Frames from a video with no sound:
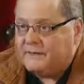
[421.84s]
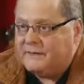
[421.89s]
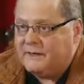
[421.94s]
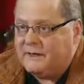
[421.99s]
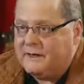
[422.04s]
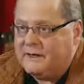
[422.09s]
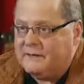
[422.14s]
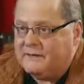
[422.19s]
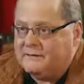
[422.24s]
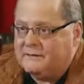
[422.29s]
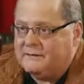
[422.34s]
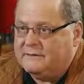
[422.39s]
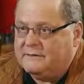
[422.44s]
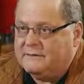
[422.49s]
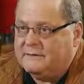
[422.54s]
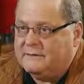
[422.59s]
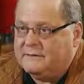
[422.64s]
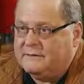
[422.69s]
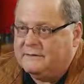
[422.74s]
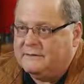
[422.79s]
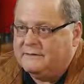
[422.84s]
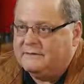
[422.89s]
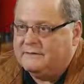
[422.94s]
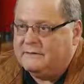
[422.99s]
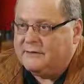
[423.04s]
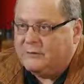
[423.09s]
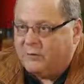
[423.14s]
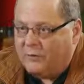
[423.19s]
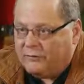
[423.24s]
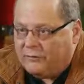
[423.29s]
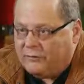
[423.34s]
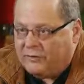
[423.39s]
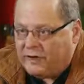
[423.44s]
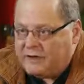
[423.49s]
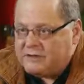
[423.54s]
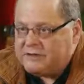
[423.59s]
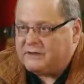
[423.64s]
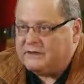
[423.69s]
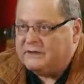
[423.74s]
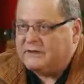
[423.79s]
that is another
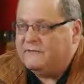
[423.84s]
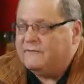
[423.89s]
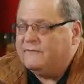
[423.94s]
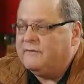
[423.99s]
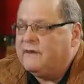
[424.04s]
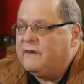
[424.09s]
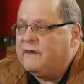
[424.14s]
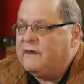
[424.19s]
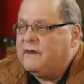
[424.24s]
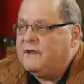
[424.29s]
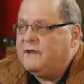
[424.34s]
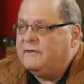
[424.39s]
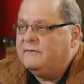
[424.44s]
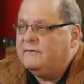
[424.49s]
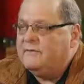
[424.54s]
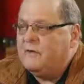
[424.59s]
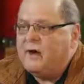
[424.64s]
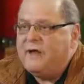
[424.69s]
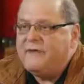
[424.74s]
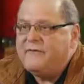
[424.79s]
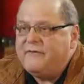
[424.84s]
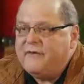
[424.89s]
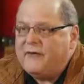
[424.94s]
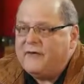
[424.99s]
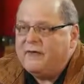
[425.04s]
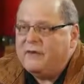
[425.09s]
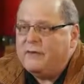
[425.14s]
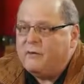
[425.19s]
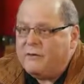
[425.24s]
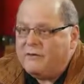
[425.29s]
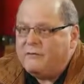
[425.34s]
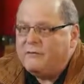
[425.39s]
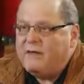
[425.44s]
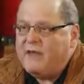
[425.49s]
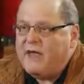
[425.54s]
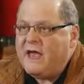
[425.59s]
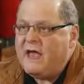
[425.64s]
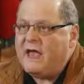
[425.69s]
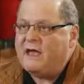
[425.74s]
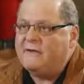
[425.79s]
initiative. So I think what
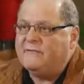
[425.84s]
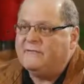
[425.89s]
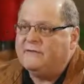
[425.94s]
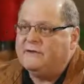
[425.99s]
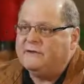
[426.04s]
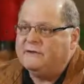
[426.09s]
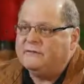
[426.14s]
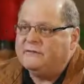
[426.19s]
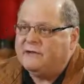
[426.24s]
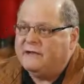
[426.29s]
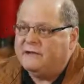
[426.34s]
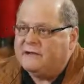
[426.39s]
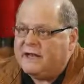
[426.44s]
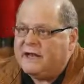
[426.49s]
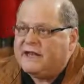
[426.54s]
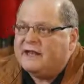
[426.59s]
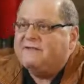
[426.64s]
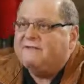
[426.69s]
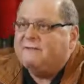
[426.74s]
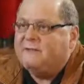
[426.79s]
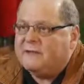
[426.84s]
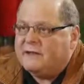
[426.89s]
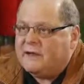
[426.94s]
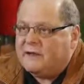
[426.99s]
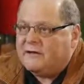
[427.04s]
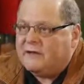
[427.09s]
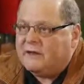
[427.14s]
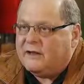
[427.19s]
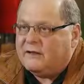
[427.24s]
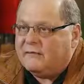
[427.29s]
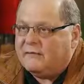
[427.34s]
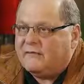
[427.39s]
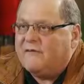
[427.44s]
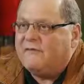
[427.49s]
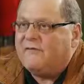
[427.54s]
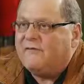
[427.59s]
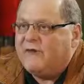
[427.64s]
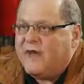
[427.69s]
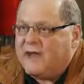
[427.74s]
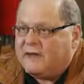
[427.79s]
we have is that it
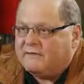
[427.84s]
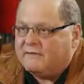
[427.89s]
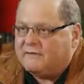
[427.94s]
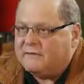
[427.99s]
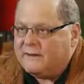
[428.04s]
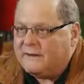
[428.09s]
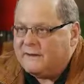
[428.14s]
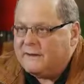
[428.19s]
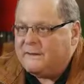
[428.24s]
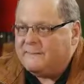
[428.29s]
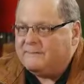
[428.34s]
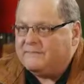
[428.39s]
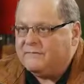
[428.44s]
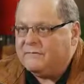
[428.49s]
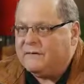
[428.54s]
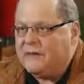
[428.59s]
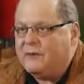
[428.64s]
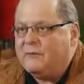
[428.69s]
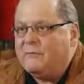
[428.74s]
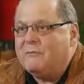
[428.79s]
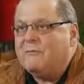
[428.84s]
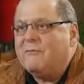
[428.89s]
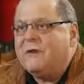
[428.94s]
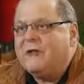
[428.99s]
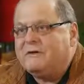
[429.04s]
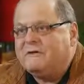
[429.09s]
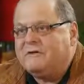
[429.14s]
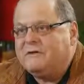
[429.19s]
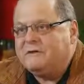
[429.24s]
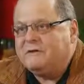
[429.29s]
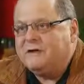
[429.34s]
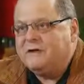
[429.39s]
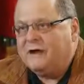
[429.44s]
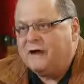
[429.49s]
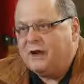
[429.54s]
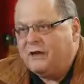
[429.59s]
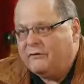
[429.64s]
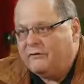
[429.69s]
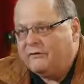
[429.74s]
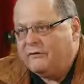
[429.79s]
reflects the
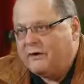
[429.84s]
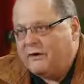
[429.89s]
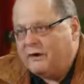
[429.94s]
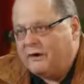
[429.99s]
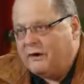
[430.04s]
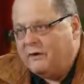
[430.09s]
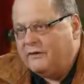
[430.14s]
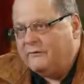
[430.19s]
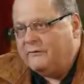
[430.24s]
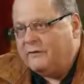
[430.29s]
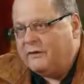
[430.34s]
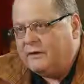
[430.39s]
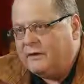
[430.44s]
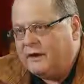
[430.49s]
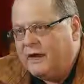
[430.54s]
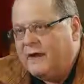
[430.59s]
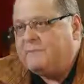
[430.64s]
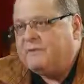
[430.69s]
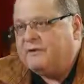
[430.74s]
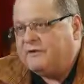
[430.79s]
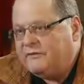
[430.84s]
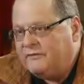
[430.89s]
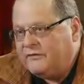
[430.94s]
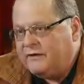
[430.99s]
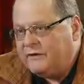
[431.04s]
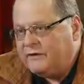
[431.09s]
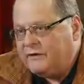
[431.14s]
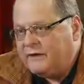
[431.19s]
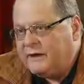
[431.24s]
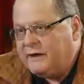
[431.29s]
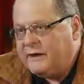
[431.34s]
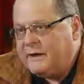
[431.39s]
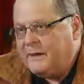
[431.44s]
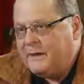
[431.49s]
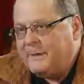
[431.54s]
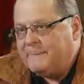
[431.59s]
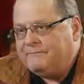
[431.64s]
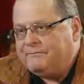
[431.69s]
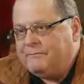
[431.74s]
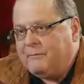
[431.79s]
complexity of the hemisphere.
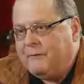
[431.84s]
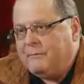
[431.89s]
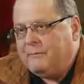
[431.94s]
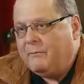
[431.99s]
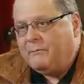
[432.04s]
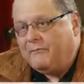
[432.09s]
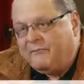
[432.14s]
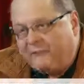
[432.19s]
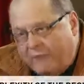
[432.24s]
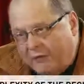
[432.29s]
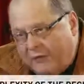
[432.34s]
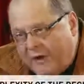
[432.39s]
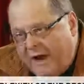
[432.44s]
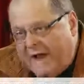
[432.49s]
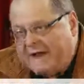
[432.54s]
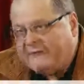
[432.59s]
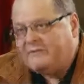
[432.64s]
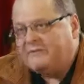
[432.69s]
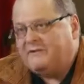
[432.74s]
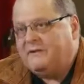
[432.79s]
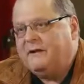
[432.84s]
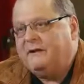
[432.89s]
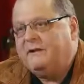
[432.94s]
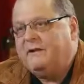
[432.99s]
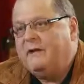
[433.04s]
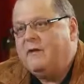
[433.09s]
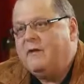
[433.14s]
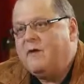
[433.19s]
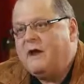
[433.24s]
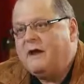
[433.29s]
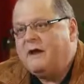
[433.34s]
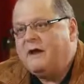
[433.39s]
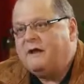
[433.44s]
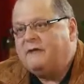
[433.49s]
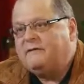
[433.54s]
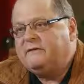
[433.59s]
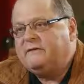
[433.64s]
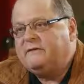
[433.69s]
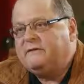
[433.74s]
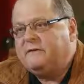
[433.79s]
For us, the
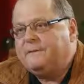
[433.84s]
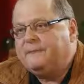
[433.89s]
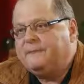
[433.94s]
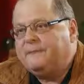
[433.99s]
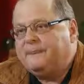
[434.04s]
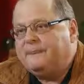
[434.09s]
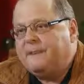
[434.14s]
OAS